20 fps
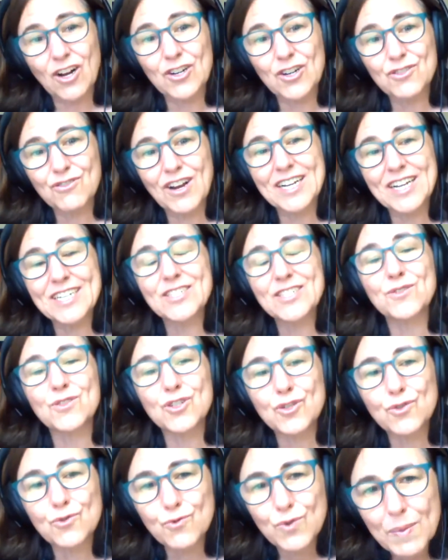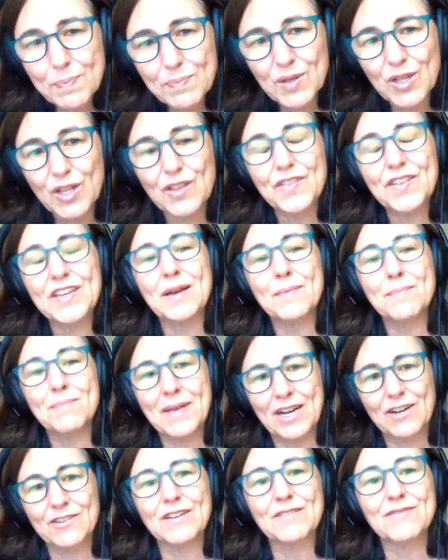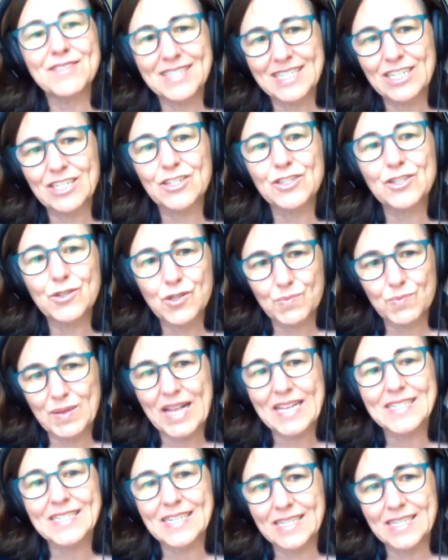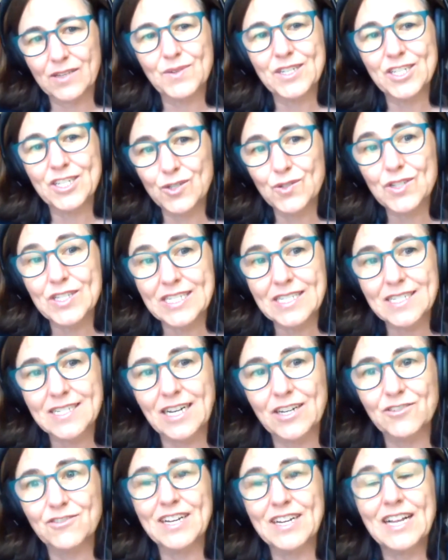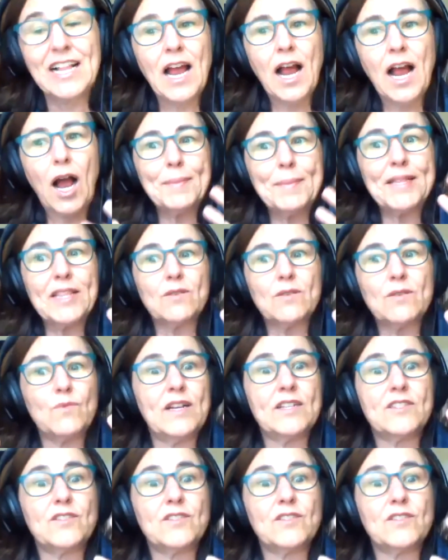are trying to triple the amount of single-use plastic that we use in this country. I mean,